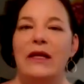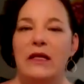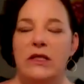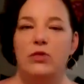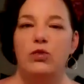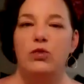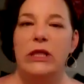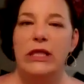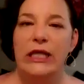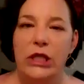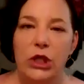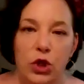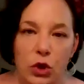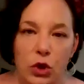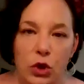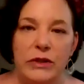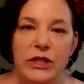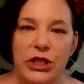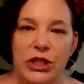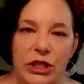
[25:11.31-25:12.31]
that's really
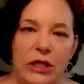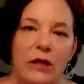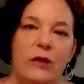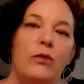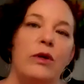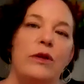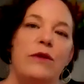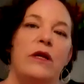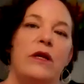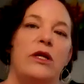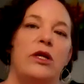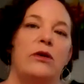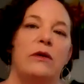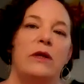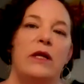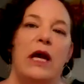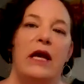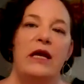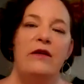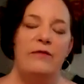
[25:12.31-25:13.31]
nourishing within your
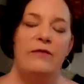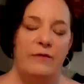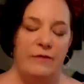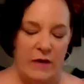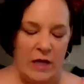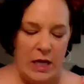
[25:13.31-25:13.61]
life